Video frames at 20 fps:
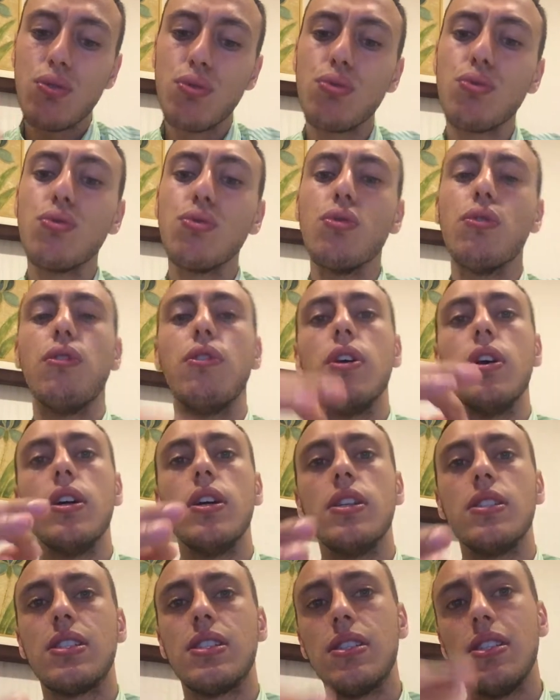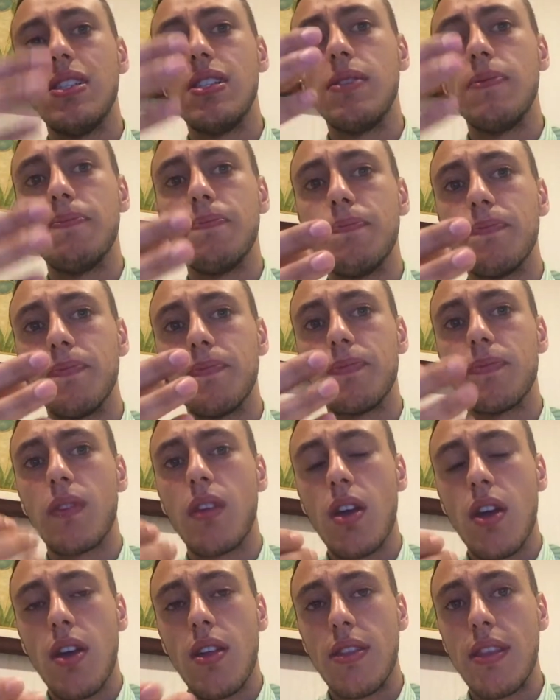in
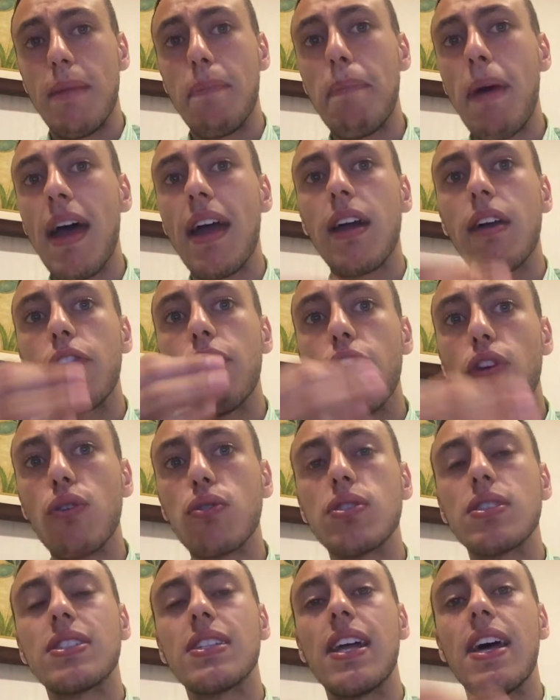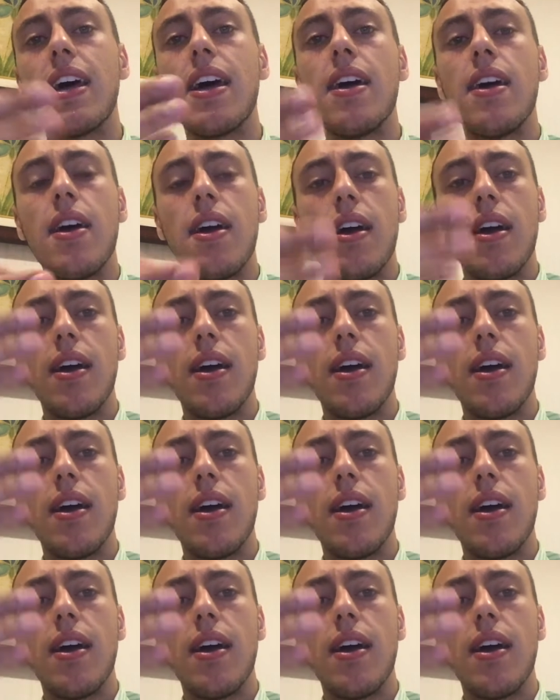the bank focused the